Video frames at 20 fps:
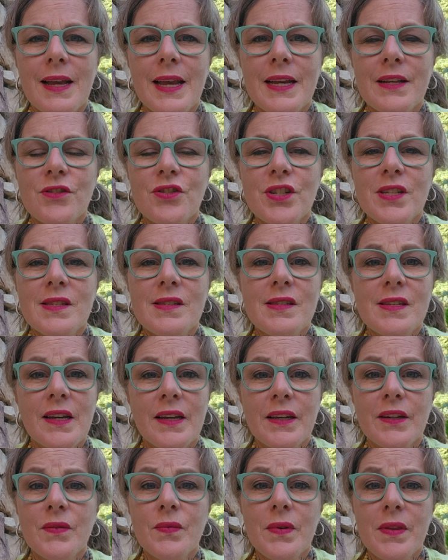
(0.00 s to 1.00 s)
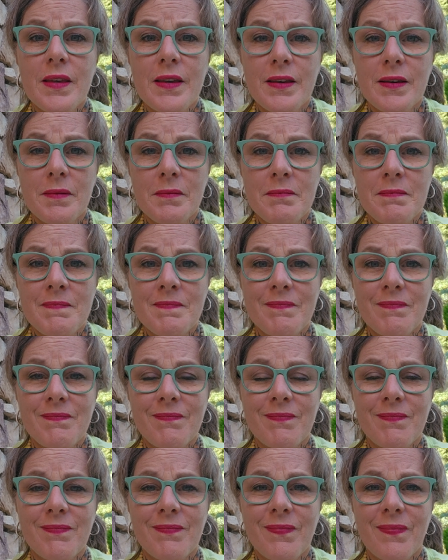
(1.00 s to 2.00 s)
And she studied with him
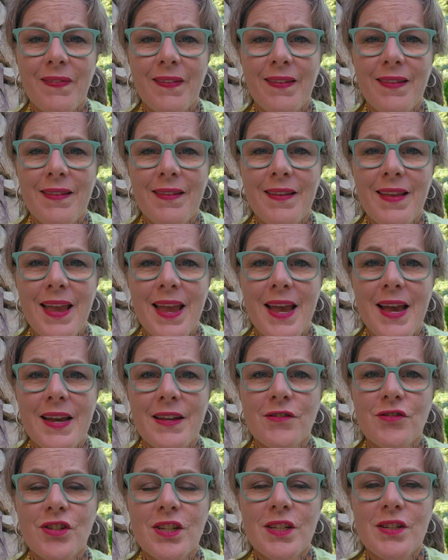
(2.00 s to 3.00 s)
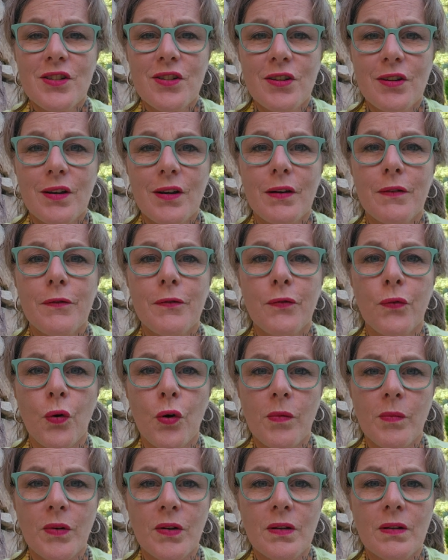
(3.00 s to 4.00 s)
and she took
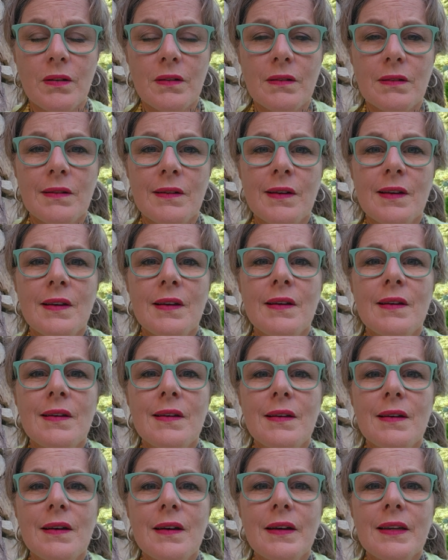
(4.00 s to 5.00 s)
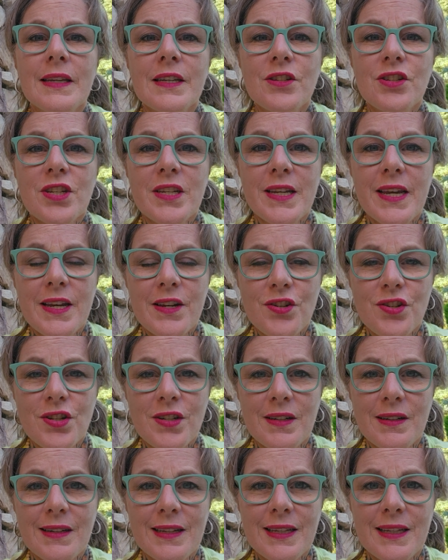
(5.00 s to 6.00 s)
formal
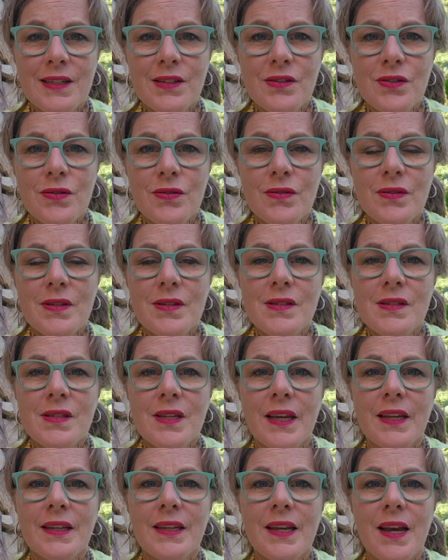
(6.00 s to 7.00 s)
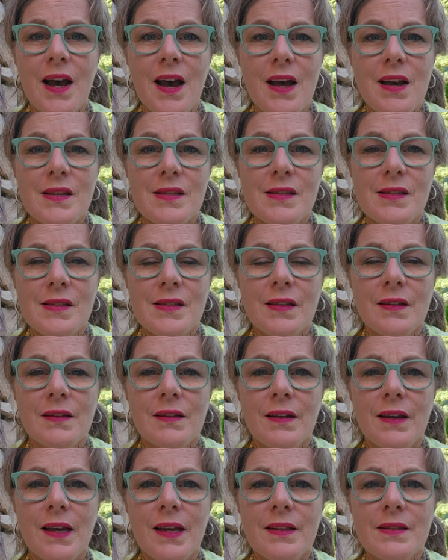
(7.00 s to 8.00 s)
initiation into the sannyas.
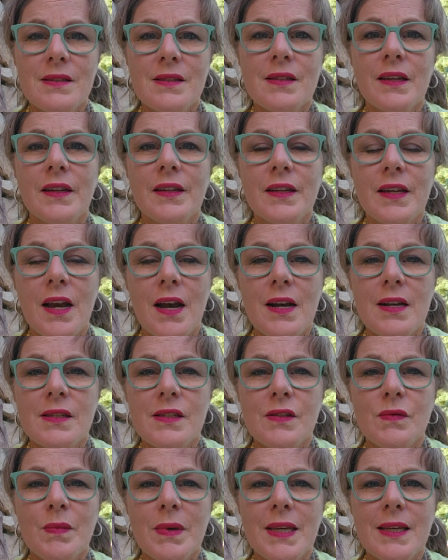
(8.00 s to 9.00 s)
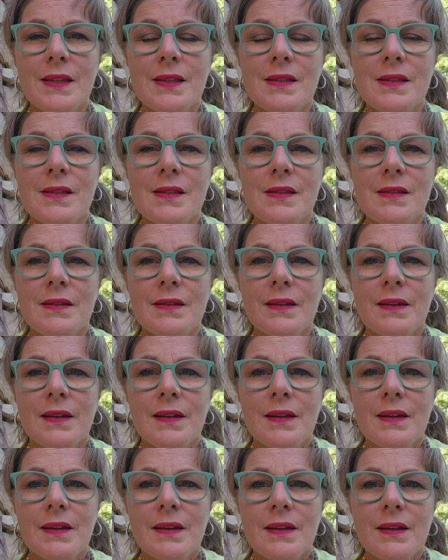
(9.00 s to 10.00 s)
And sannyas means
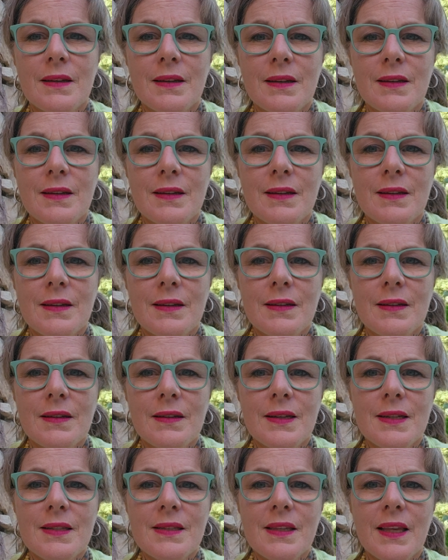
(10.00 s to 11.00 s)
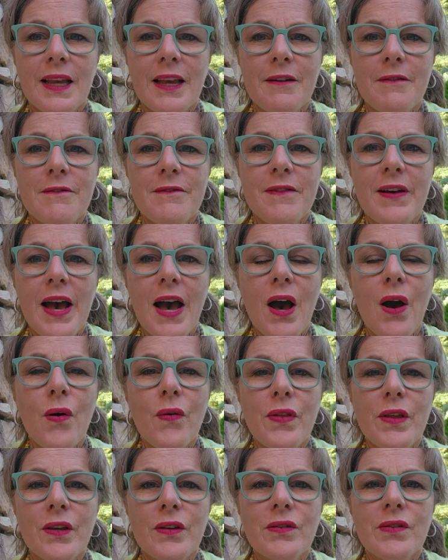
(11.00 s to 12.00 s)
it's like a
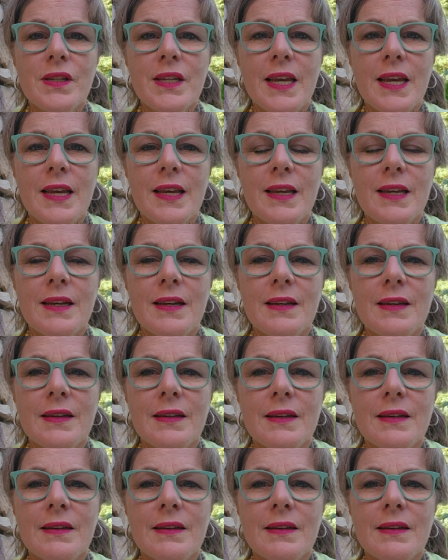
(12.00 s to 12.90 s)
vow that you take.